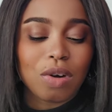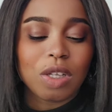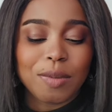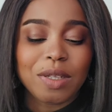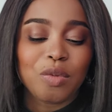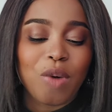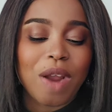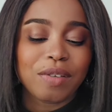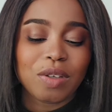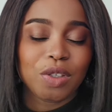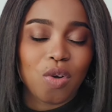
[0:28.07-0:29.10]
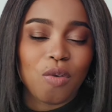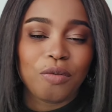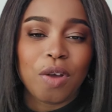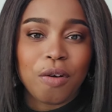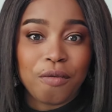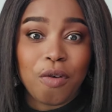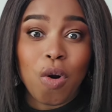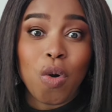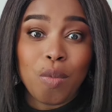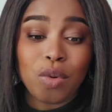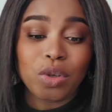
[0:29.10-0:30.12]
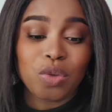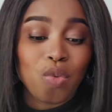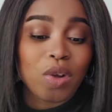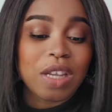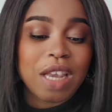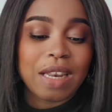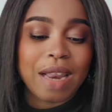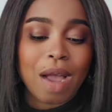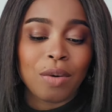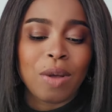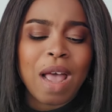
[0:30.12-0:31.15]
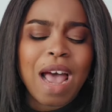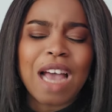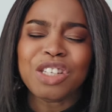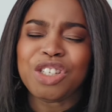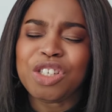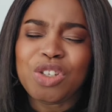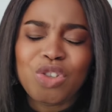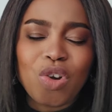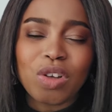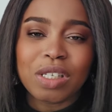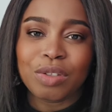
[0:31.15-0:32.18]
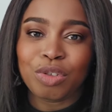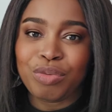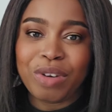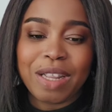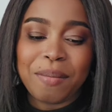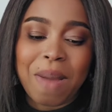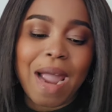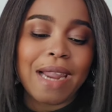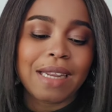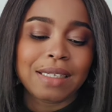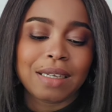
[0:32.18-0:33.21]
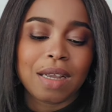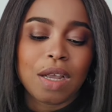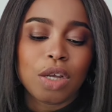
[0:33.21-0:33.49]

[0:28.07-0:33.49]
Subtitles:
husband and wife stuff for almost 1 year now, and she doesn't really mind.